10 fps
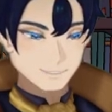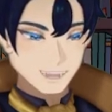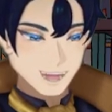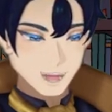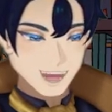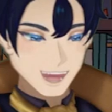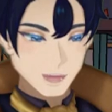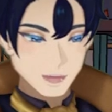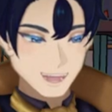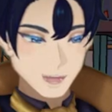said Mrs.
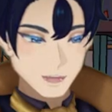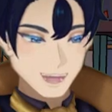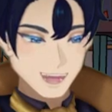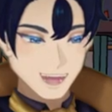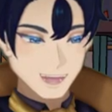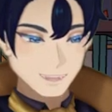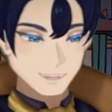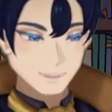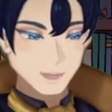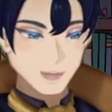Wilkins once again,
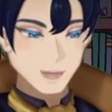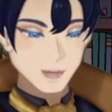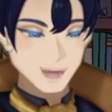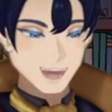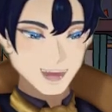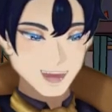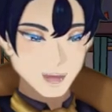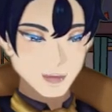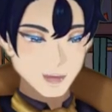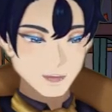very faintly,
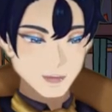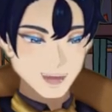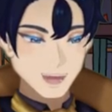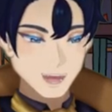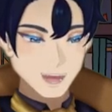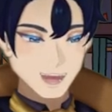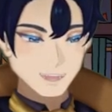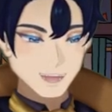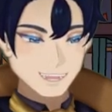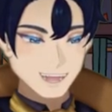before committing herself to
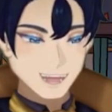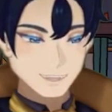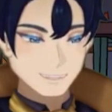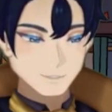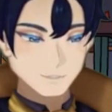the steps.